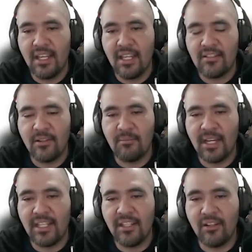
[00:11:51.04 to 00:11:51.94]

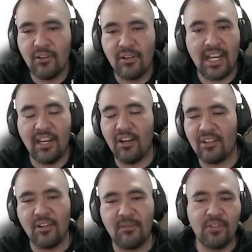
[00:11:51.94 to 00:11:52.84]
somebody or a
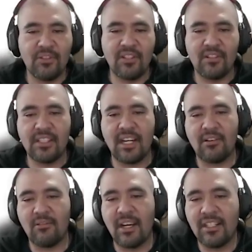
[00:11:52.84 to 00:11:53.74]
lot of users are
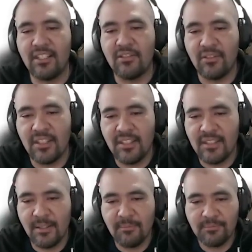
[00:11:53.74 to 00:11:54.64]
writing to the
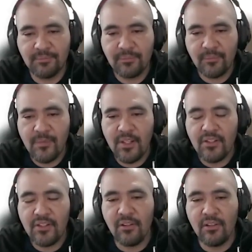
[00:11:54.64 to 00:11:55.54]
system.
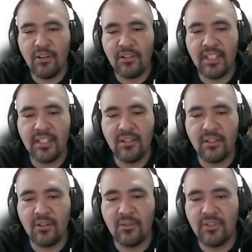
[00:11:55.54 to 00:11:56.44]
So
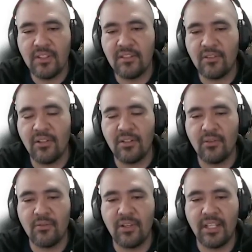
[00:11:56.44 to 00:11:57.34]
Locus is going to
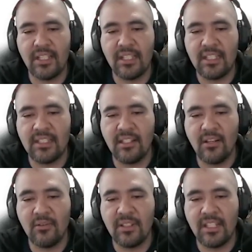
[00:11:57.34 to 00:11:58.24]
create this
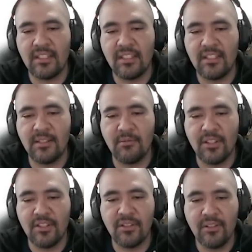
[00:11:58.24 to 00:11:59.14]
load testing
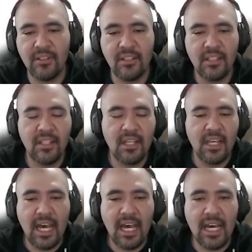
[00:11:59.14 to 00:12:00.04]
simulation
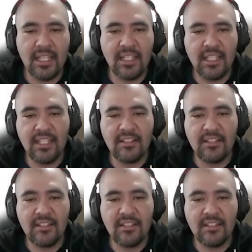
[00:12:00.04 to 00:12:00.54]
and is